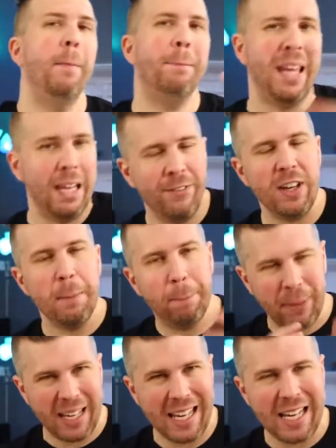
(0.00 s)

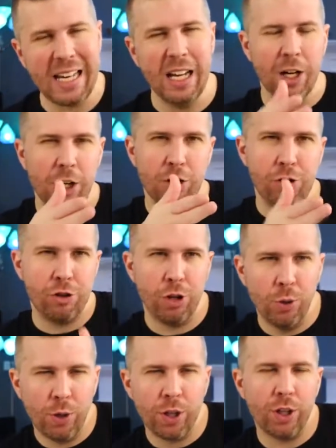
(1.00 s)
PvP
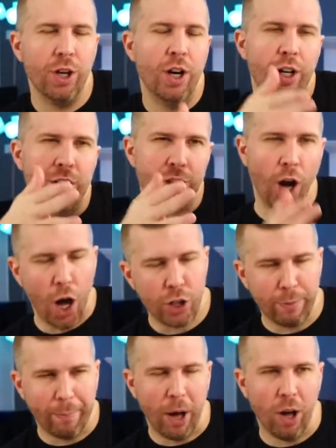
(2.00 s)
shooter
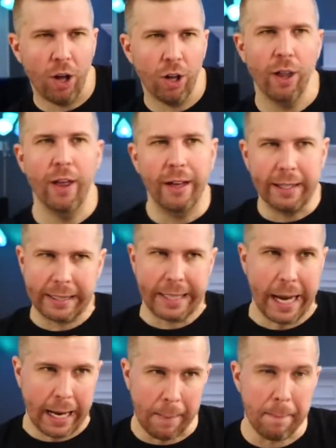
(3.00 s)
dodgeball
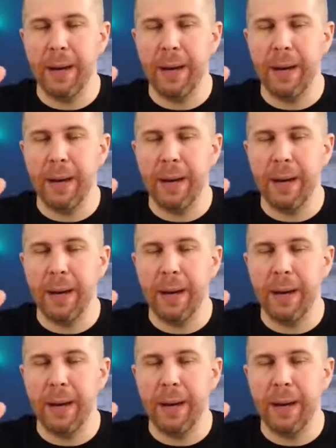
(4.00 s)
game.